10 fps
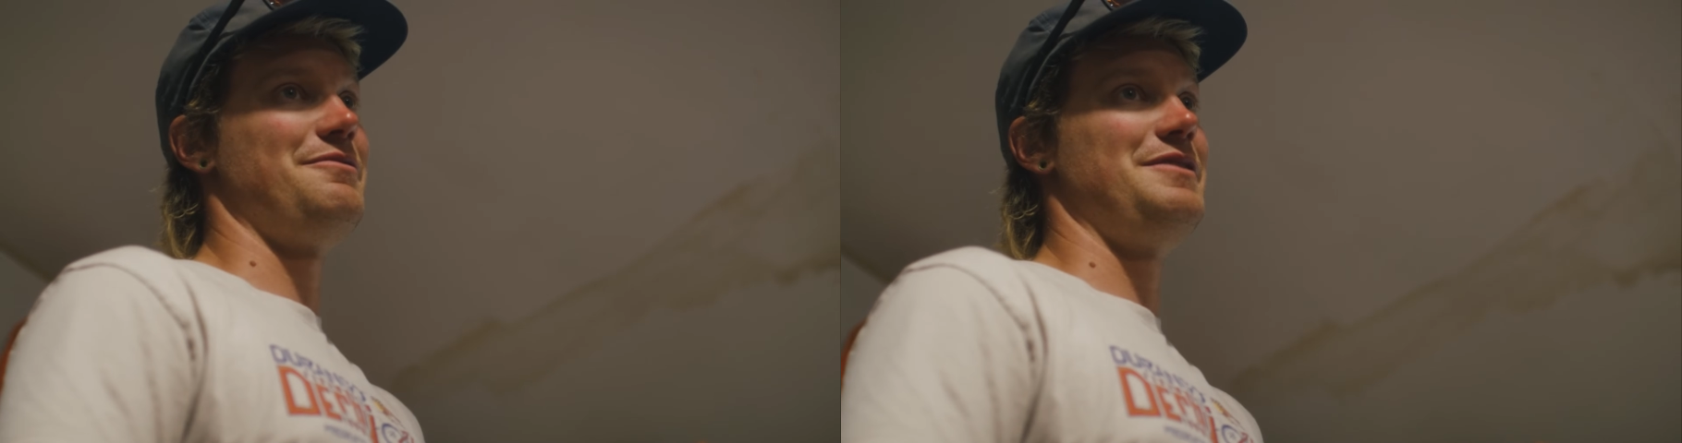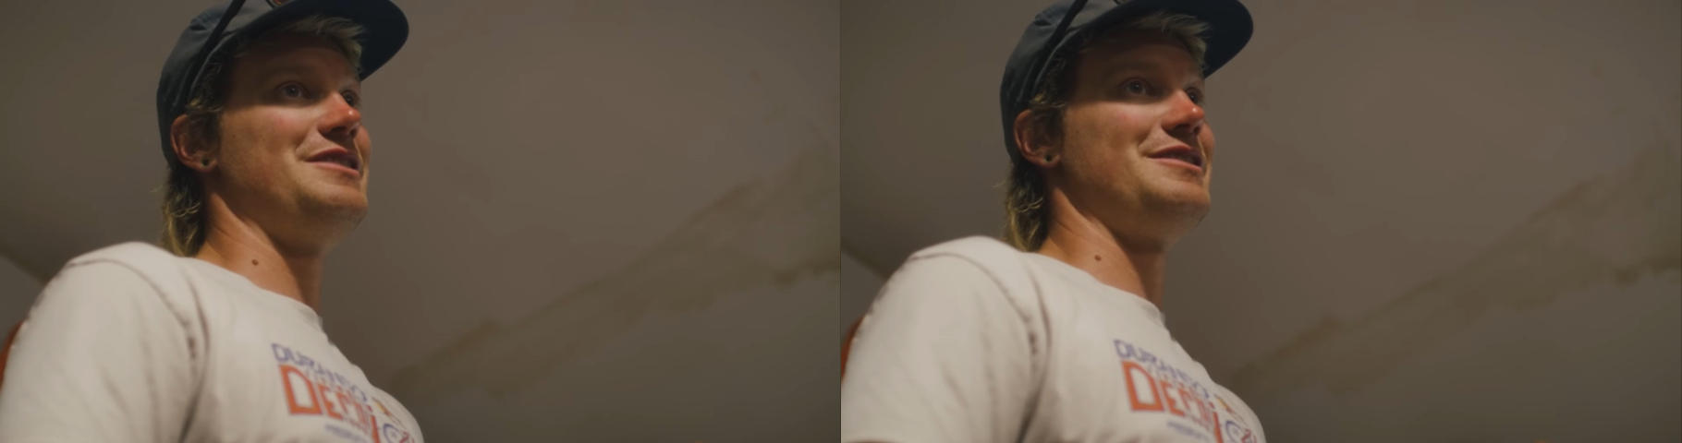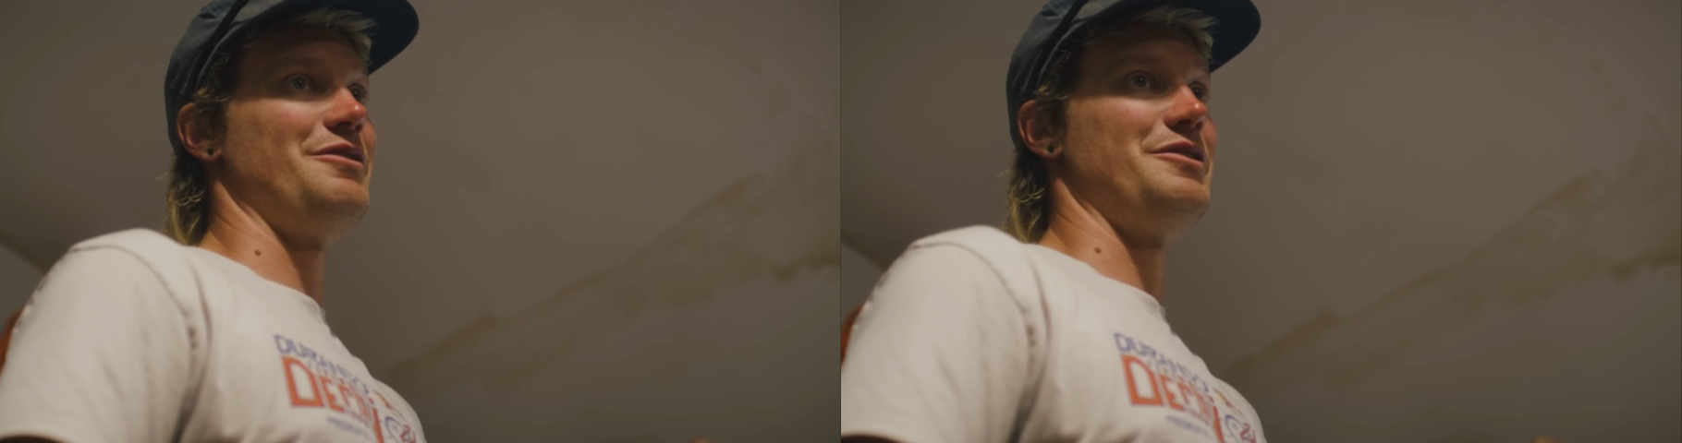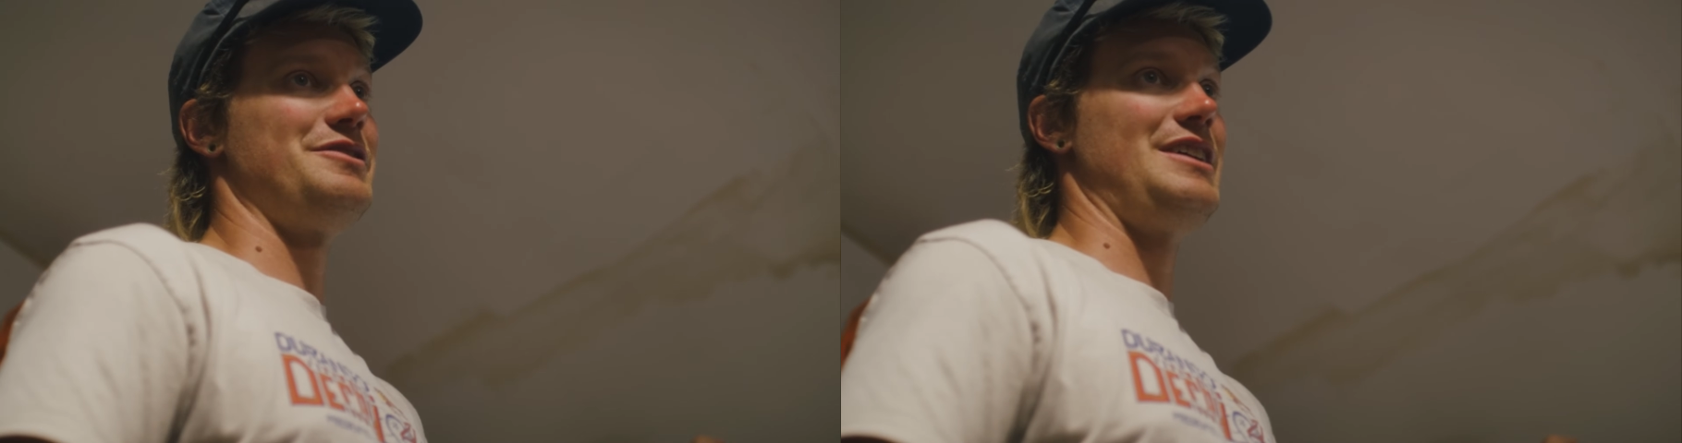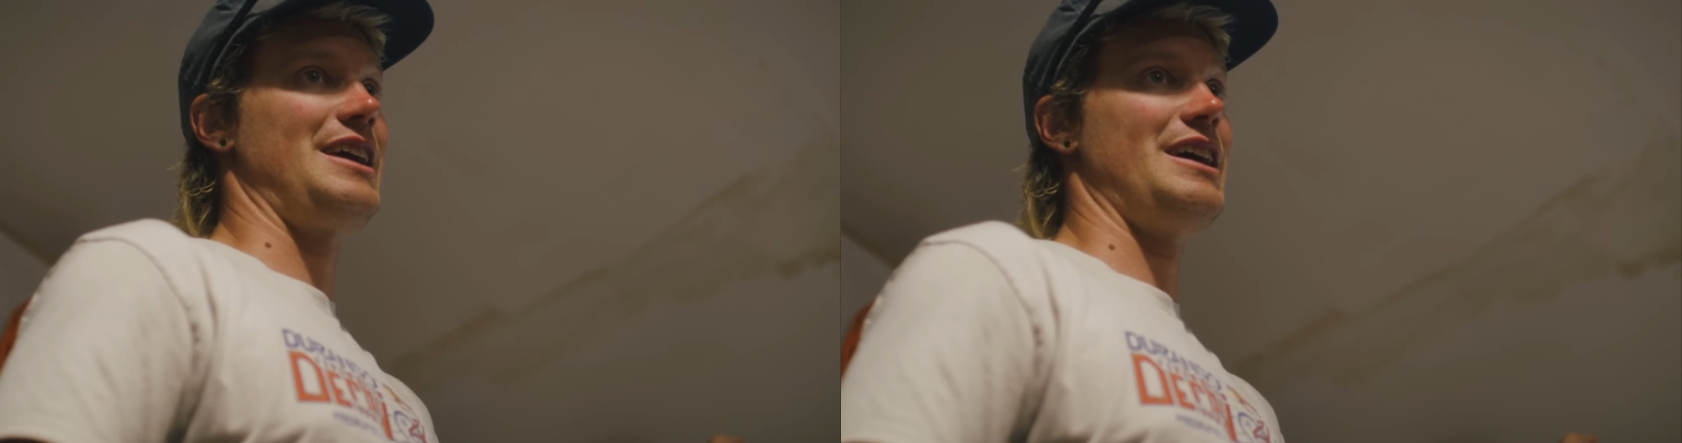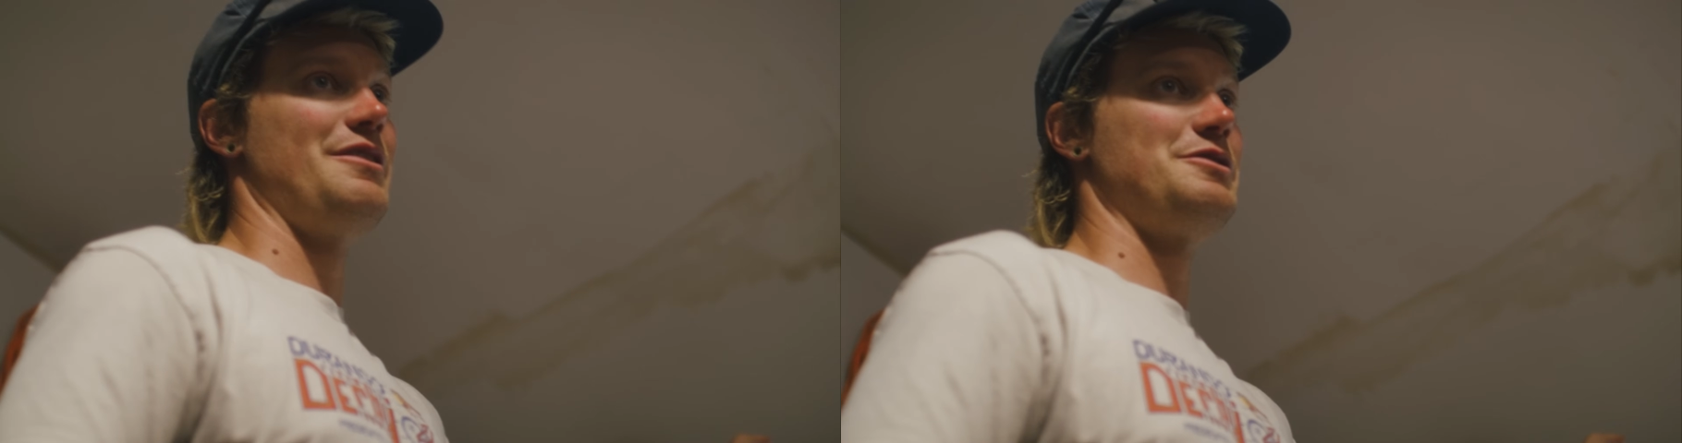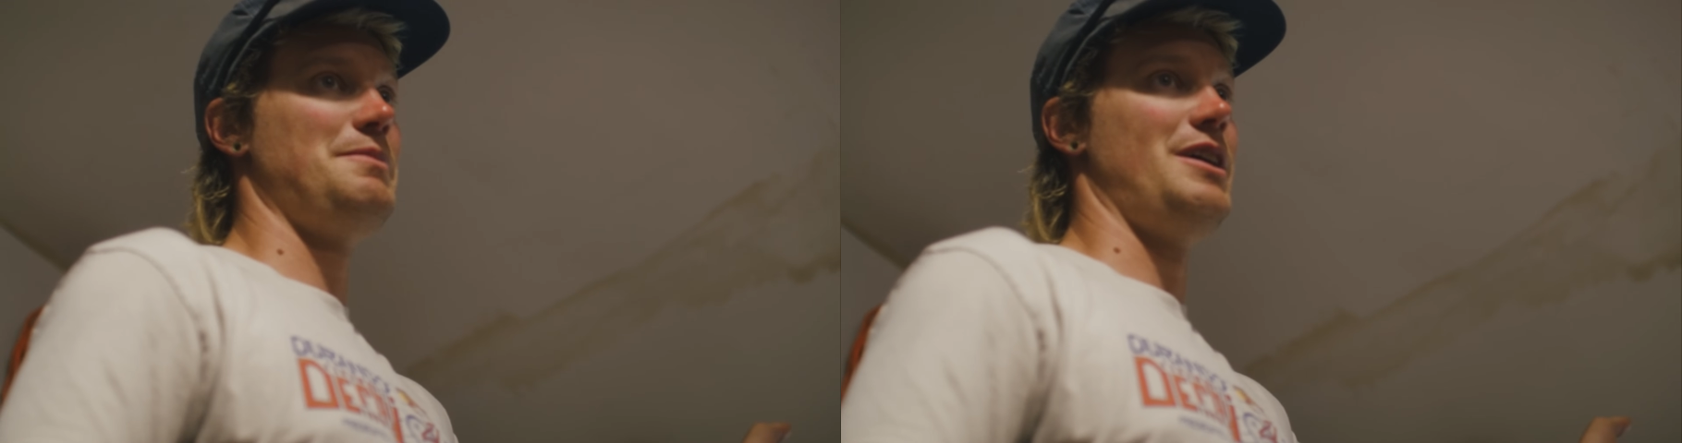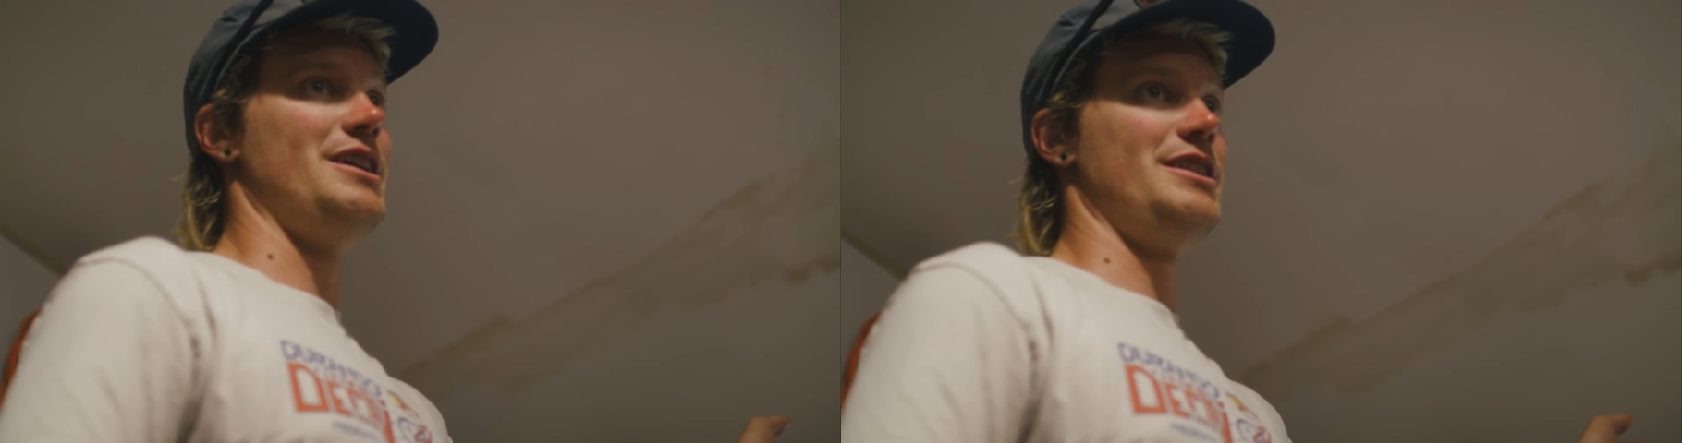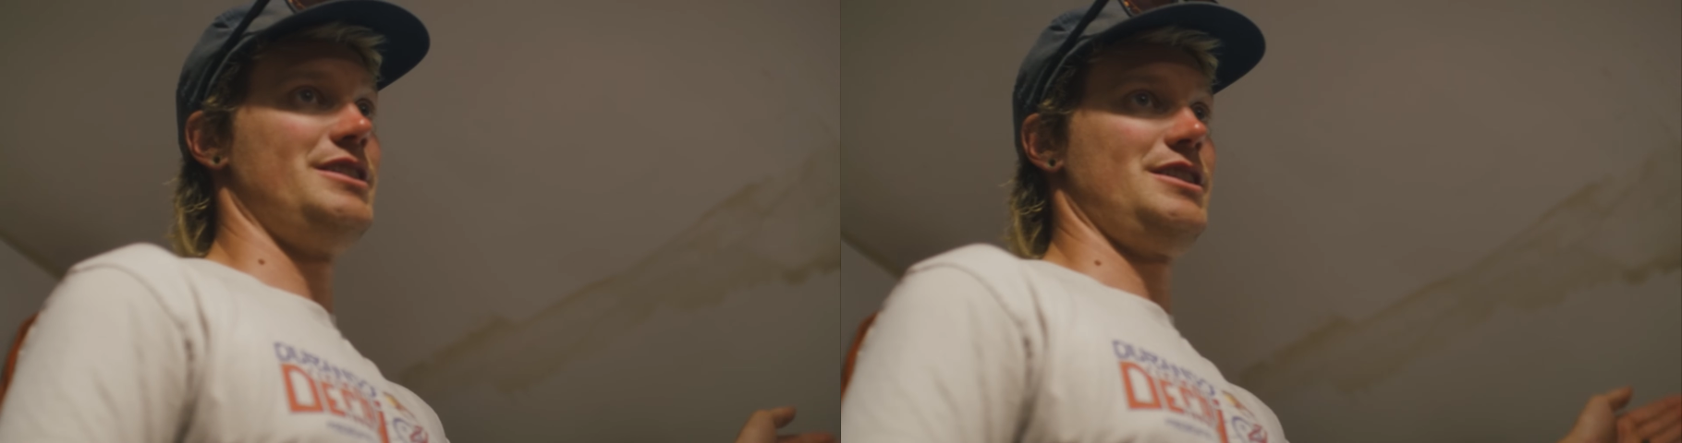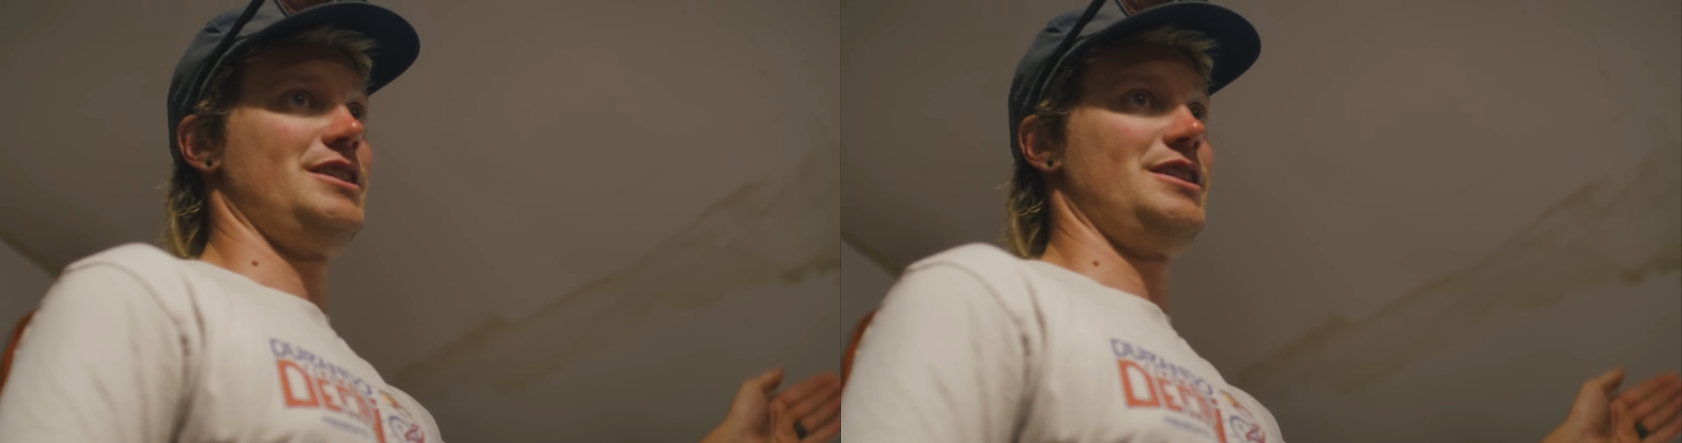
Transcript: feed zone to stake out a spot.